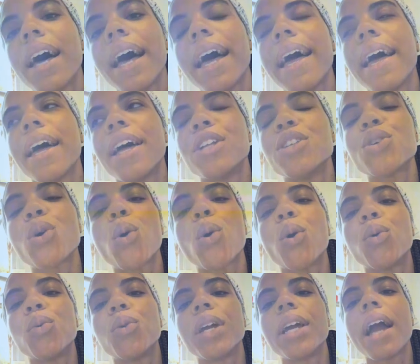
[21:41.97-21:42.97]
and
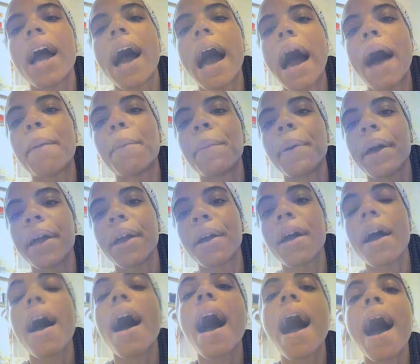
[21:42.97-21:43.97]
Ori
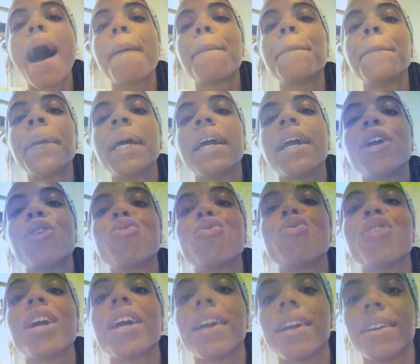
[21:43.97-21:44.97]

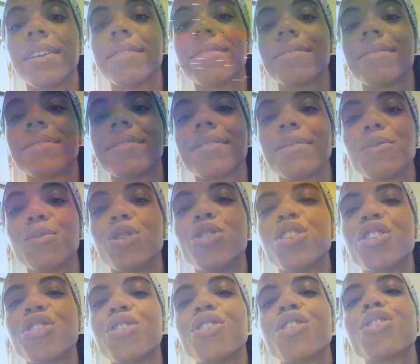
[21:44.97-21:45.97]
Apere, which
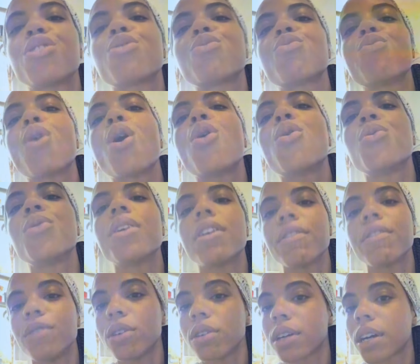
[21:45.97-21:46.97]
is the throne of your